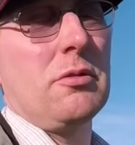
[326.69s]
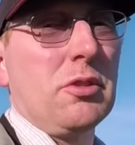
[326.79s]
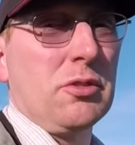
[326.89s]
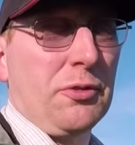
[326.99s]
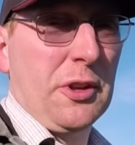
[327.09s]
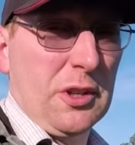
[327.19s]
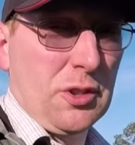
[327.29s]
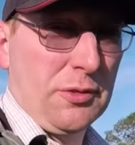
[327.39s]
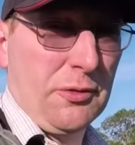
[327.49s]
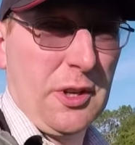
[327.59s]
just to finish
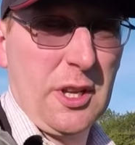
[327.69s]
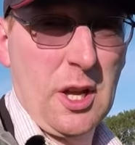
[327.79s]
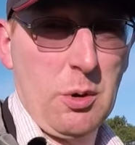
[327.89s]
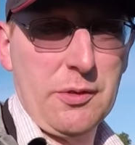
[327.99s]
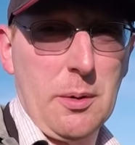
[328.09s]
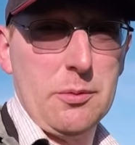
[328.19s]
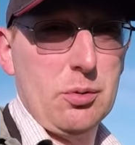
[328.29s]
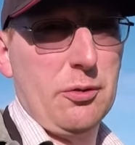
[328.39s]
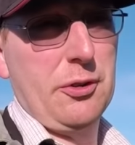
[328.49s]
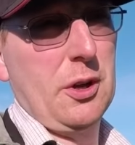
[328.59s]
off the video I've come
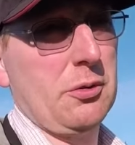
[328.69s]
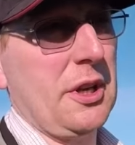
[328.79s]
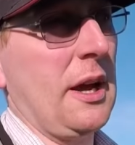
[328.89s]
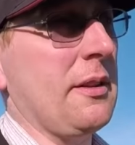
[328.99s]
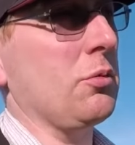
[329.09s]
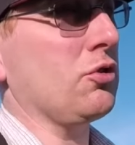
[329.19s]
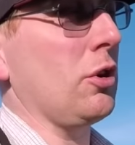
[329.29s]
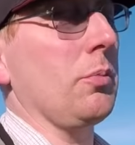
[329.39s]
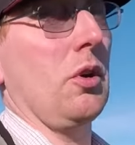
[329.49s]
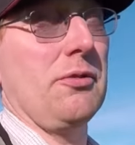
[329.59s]
into a field now that was
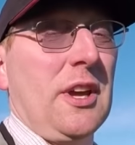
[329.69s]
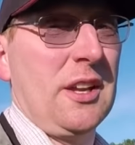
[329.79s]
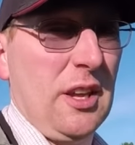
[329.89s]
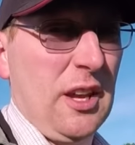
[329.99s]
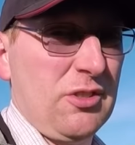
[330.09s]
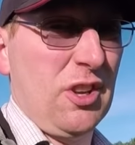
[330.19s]
topped off 10 days